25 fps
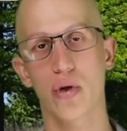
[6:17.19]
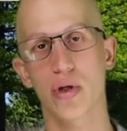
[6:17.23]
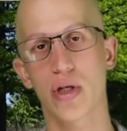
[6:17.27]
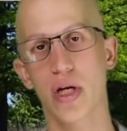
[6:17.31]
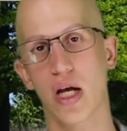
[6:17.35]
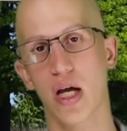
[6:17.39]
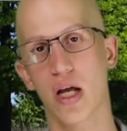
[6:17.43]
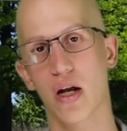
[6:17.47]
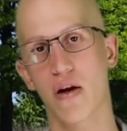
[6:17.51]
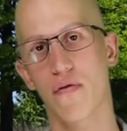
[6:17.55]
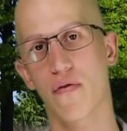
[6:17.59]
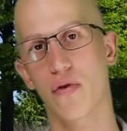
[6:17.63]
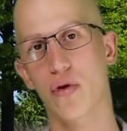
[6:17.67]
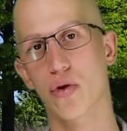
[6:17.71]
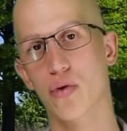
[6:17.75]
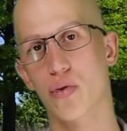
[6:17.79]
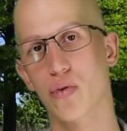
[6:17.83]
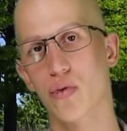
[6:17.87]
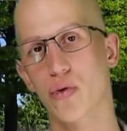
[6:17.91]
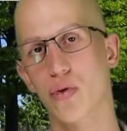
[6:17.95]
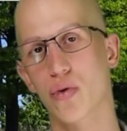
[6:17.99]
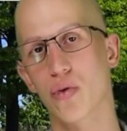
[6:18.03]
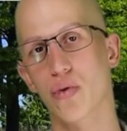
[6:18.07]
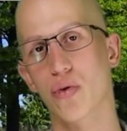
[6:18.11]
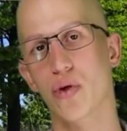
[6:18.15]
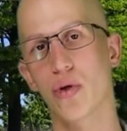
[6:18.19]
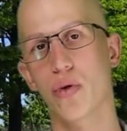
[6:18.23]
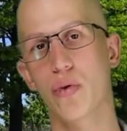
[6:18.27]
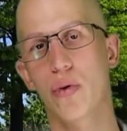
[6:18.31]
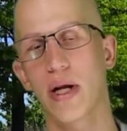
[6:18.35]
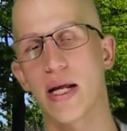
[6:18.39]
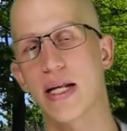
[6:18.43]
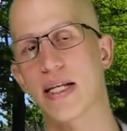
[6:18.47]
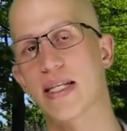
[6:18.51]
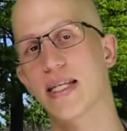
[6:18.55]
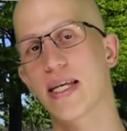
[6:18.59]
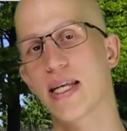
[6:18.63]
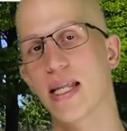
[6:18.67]
or check out our virtual school
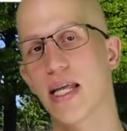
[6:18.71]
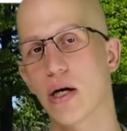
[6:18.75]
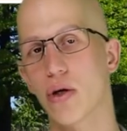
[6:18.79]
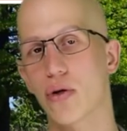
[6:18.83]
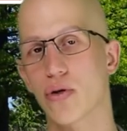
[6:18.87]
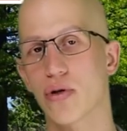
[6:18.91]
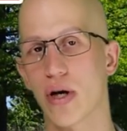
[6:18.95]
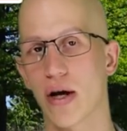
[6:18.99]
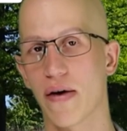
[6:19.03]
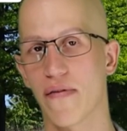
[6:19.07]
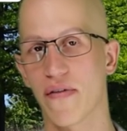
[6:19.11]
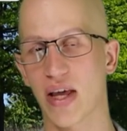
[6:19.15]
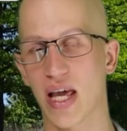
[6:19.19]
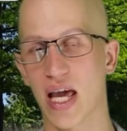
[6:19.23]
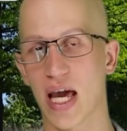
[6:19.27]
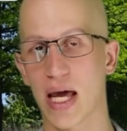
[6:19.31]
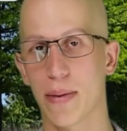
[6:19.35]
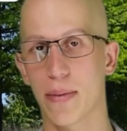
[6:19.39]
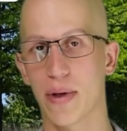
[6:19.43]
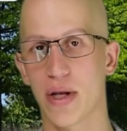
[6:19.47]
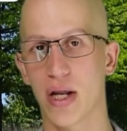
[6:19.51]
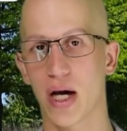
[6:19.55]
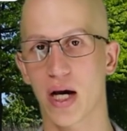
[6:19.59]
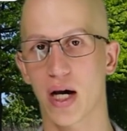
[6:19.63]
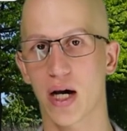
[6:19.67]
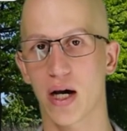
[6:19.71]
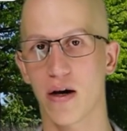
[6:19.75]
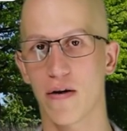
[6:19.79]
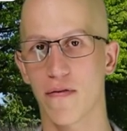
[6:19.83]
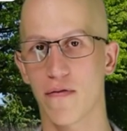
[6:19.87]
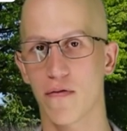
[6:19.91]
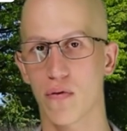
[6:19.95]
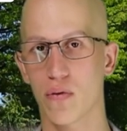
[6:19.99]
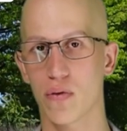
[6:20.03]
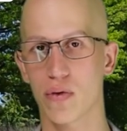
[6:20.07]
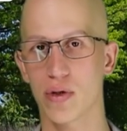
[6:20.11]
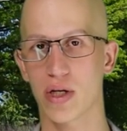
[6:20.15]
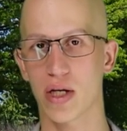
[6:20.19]
tour at
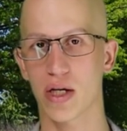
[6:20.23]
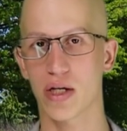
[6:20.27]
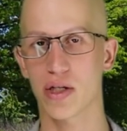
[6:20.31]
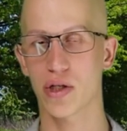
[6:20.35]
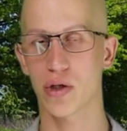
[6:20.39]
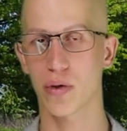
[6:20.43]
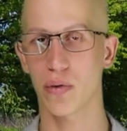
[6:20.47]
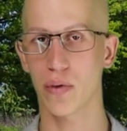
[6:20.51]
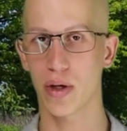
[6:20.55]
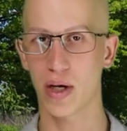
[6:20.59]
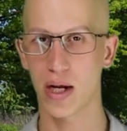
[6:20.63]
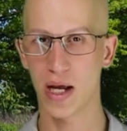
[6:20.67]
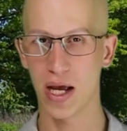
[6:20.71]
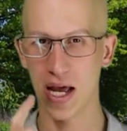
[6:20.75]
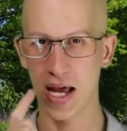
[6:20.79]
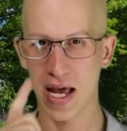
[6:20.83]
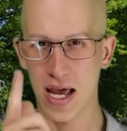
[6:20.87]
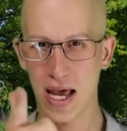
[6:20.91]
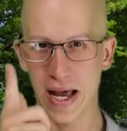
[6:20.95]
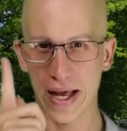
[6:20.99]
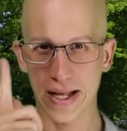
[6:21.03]
cdldrivingacademy.com/tour